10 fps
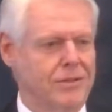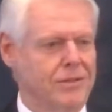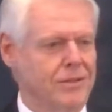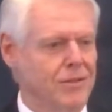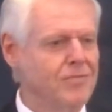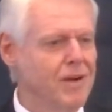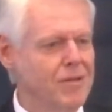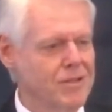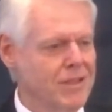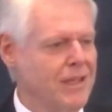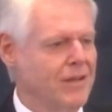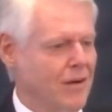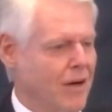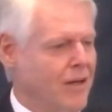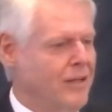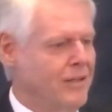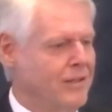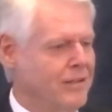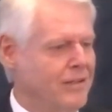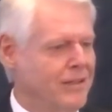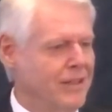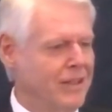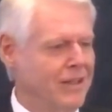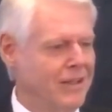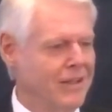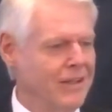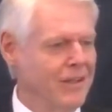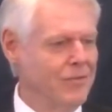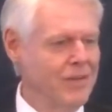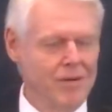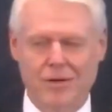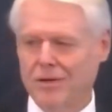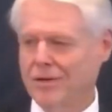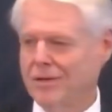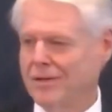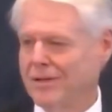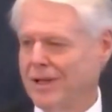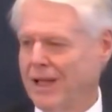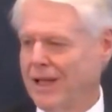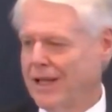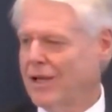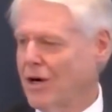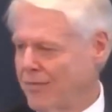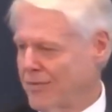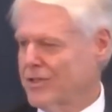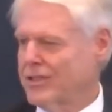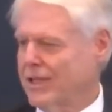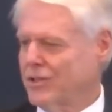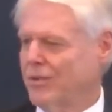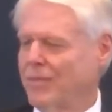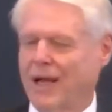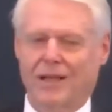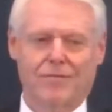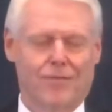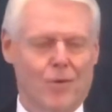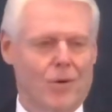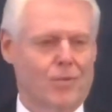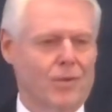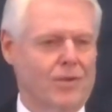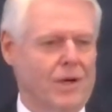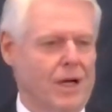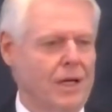You've never seen God. You've never had a conversation back and forth with God.